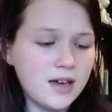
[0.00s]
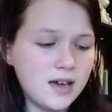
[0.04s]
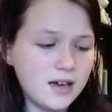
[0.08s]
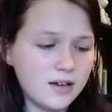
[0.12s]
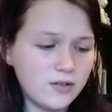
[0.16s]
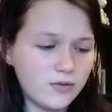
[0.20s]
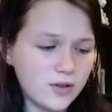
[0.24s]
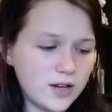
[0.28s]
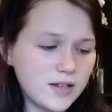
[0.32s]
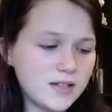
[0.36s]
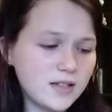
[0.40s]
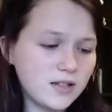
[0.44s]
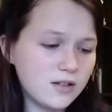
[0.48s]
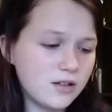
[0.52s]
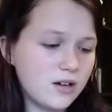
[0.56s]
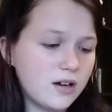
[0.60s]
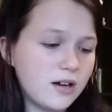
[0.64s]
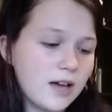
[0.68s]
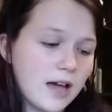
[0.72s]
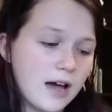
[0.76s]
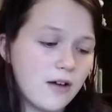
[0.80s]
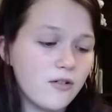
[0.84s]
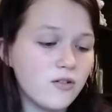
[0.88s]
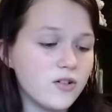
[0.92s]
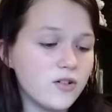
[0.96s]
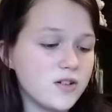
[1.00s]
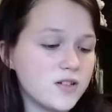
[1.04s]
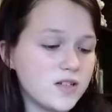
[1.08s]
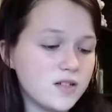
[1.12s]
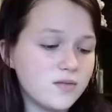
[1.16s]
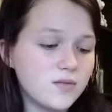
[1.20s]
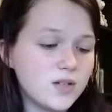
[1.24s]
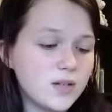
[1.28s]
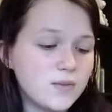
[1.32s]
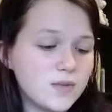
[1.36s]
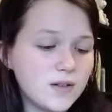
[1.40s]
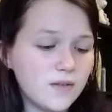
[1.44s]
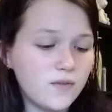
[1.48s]
crazy long hours,
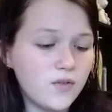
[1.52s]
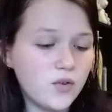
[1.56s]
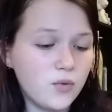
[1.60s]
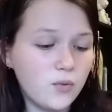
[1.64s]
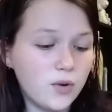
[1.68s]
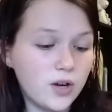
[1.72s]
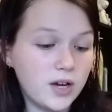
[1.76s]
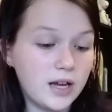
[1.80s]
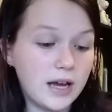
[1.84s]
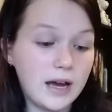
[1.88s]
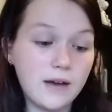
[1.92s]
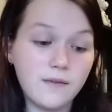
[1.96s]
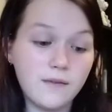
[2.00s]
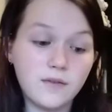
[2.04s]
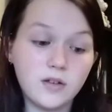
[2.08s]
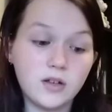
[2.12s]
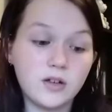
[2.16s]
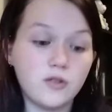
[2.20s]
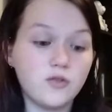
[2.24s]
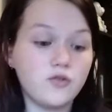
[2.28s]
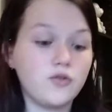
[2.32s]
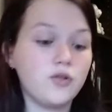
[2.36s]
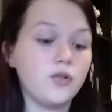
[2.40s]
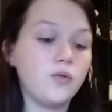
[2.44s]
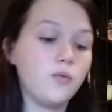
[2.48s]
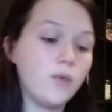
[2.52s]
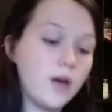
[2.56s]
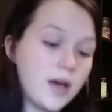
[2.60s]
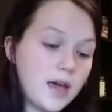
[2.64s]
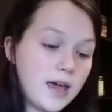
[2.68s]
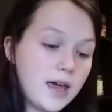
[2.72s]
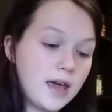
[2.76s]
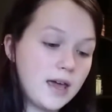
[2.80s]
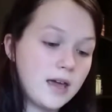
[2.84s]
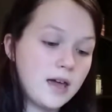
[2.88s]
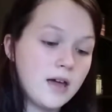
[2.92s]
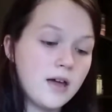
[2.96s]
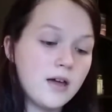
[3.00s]
sometimes having to work half the country
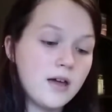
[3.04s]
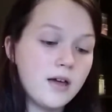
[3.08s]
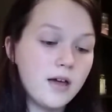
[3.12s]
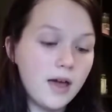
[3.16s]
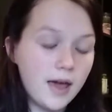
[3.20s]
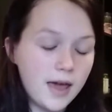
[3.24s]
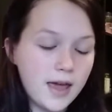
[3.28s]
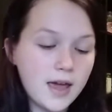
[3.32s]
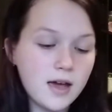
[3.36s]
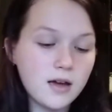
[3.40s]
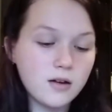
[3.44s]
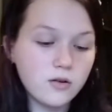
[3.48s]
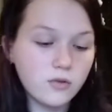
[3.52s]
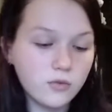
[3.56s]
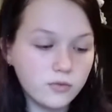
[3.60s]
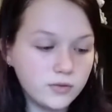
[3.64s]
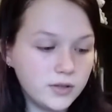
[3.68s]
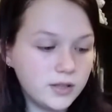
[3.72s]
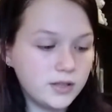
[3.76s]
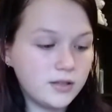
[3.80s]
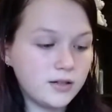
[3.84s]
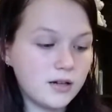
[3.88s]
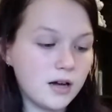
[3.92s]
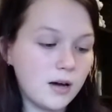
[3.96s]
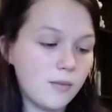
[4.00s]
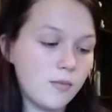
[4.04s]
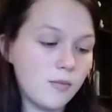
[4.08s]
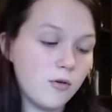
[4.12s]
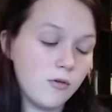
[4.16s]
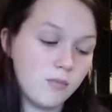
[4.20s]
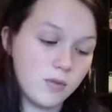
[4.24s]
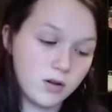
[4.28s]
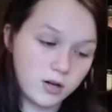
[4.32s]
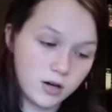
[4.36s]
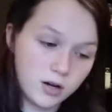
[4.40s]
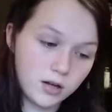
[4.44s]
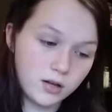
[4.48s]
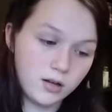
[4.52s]
away, and only to come home
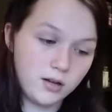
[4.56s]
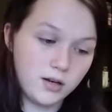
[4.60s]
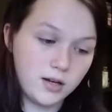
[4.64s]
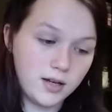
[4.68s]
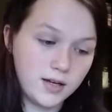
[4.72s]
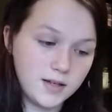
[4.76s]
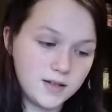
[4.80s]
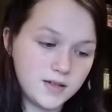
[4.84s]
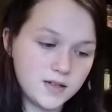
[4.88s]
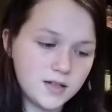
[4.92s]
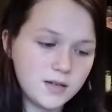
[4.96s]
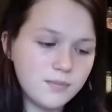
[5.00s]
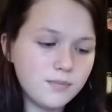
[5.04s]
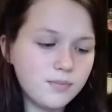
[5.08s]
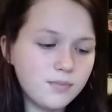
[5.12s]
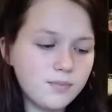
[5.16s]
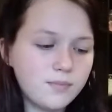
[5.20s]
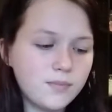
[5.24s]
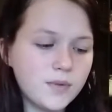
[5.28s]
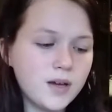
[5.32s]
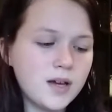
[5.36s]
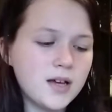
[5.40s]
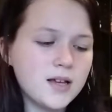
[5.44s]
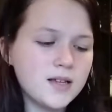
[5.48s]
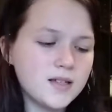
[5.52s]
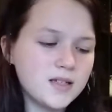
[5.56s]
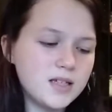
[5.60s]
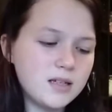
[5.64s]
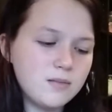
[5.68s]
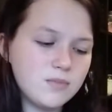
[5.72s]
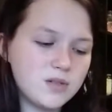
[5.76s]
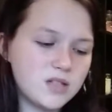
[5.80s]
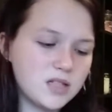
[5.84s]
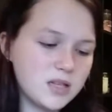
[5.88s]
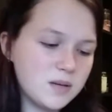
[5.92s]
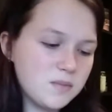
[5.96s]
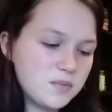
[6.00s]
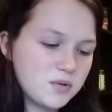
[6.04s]
on holidays. Seems
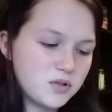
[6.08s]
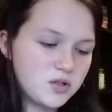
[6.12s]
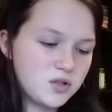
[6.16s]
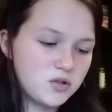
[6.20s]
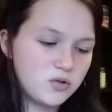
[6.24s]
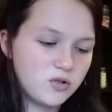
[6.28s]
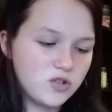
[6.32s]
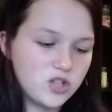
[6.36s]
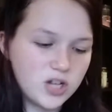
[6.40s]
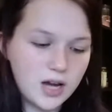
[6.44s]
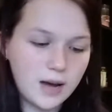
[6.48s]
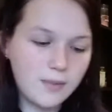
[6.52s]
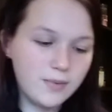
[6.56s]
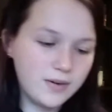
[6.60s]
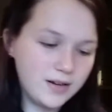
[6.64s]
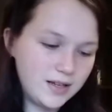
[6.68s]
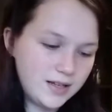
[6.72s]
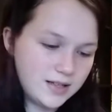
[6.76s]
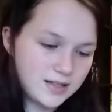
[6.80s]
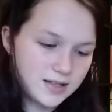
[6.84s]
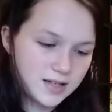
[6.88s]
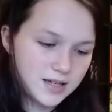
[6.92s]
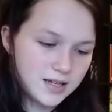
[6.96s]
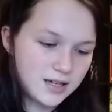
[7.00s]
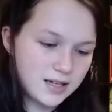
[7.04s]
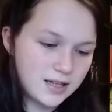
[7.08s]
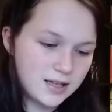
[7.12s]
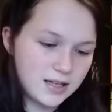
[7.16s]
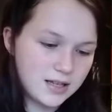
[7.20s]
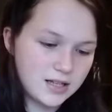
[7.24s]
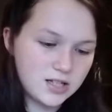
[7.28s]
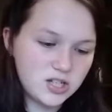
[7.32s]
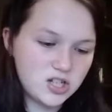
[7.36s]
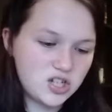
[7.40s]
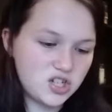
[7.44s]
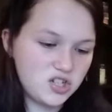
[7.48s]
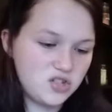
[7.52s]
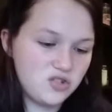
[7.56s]
simple to a Japanese kid.
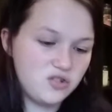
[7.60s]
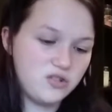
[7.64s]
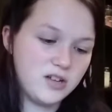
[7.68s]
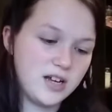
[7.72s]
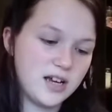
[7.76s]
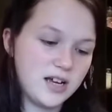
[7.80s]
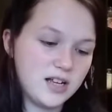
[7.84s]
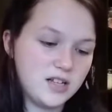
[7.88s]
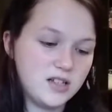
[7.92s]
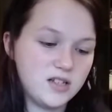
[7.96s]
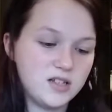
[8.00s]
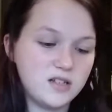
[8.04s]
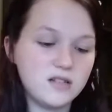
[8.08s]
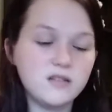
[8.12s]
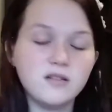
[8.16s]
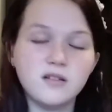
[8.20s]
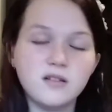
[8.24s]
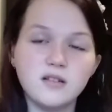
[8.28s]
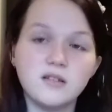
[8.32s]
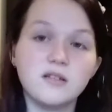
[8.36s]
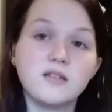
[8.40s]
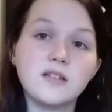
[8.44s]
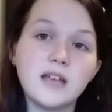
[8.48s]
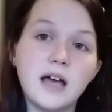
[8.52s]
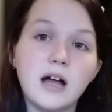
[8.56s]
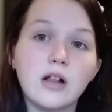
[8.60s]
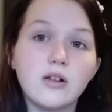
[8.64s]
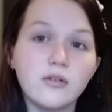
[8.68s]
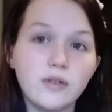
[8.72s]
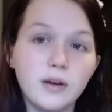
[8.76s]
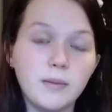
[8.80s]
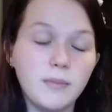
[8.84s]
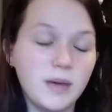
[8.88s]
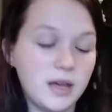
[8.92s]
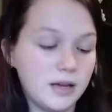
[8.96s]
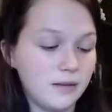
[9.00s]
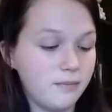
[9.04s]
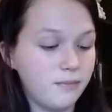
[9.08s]
That's just your dad's salary
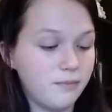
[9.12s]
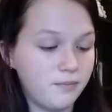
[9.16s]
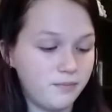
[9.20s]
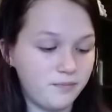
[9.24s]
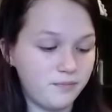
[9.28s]
man.